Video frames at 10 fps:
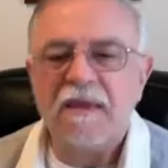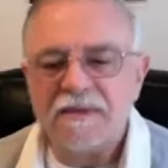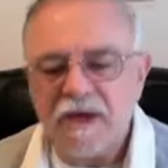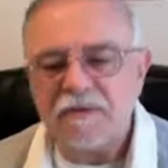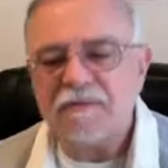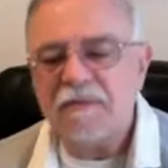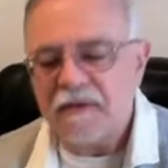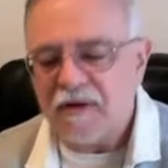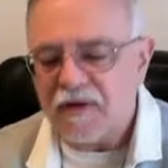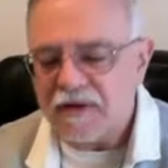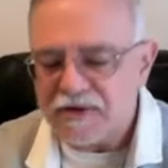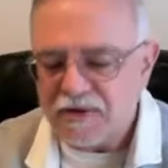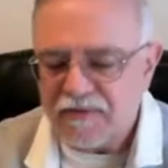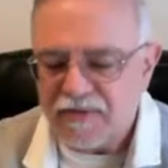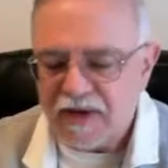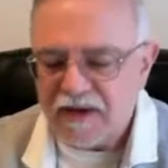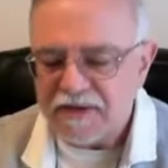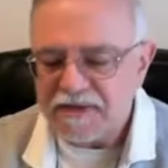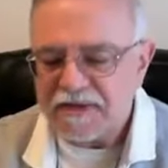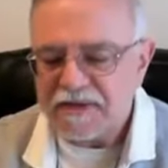So the long and short of it
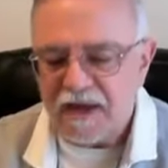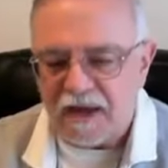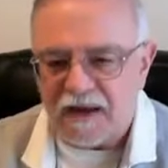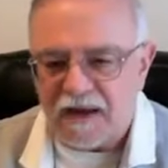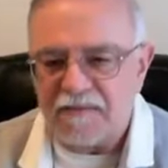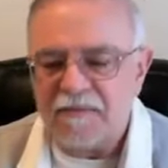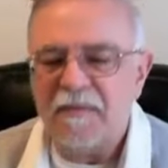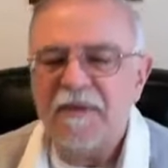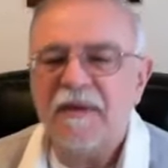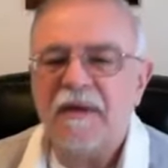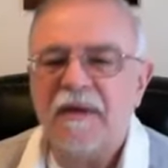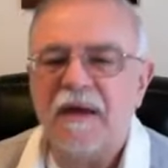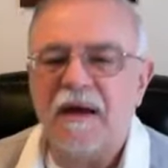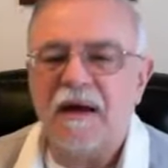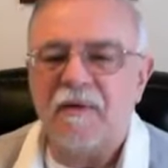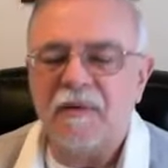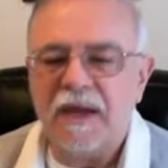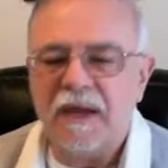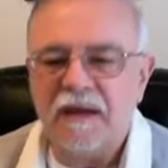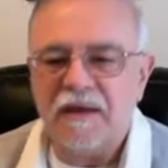is
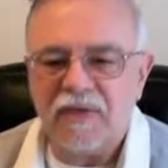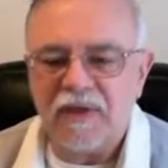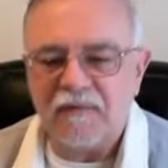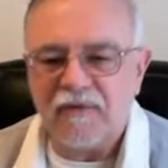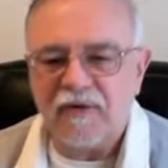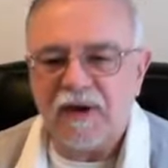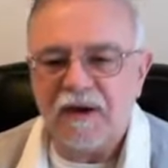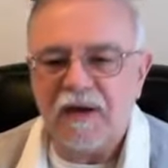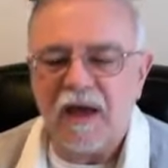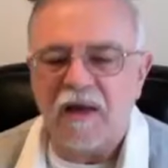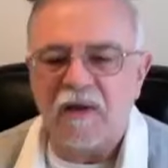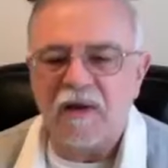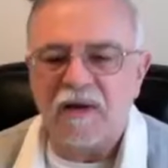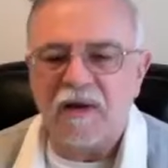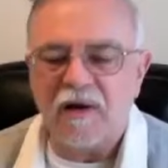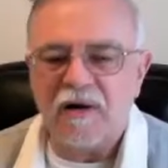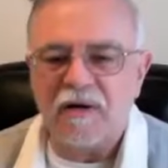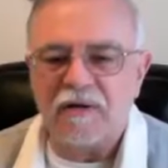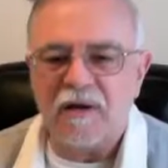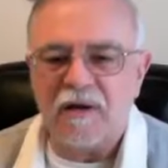we think very long and
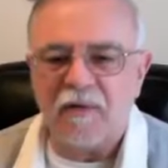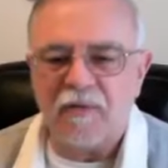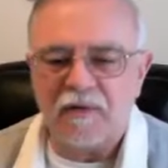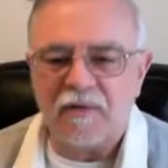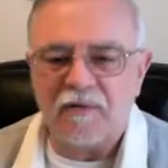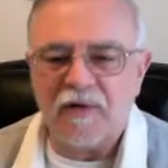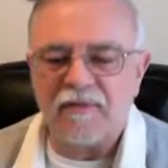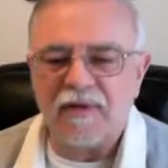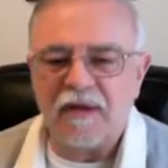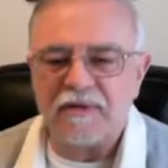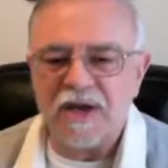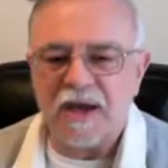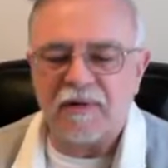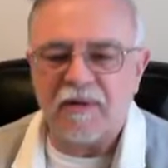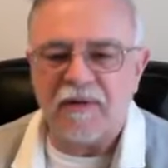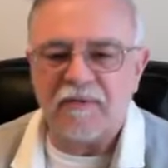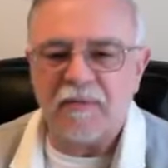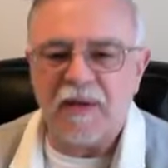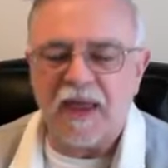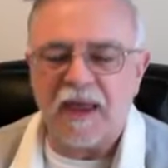hard when crafting a Chapter
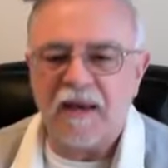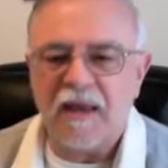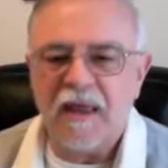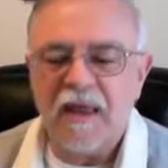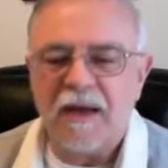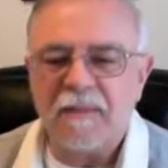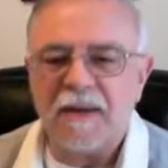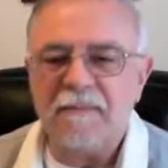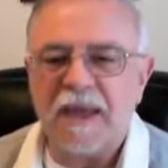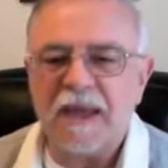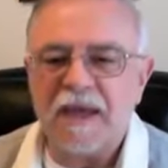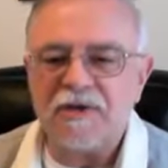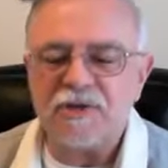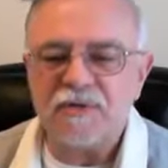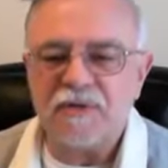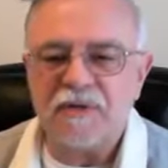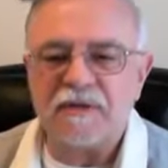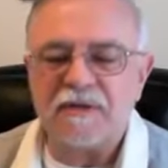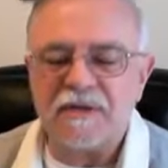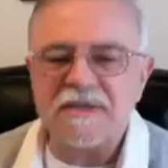11 plan about making sure
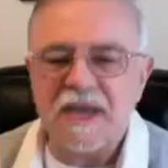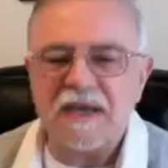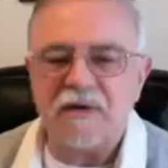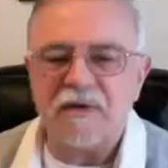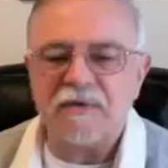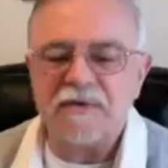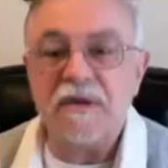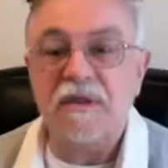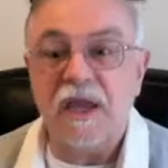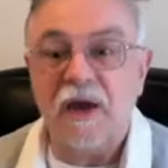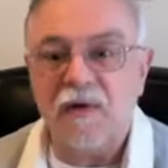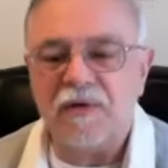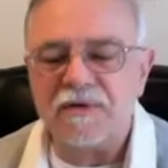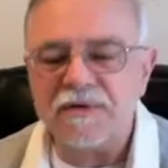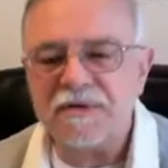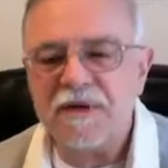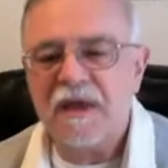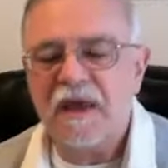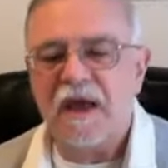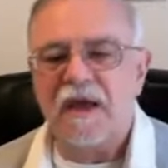that the stakeholders, the owners,
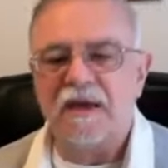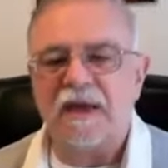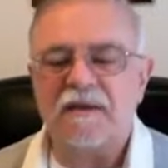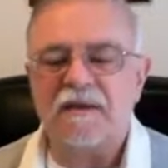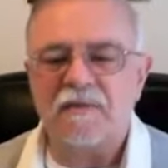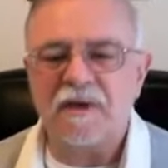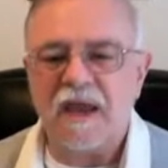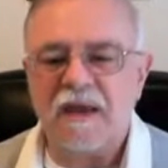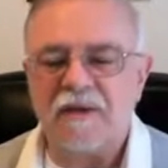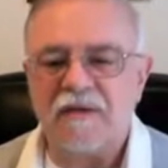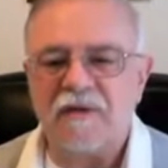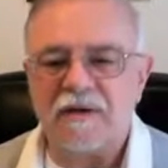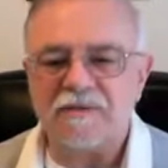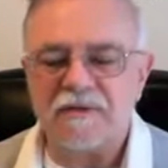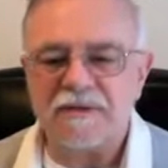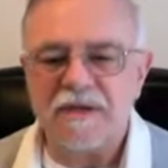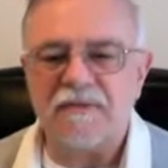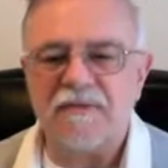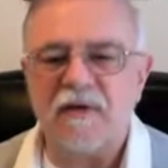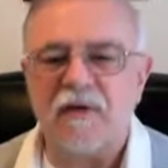get to retain their interest
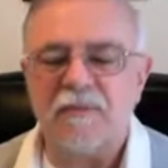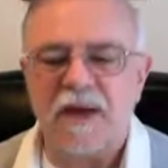if at all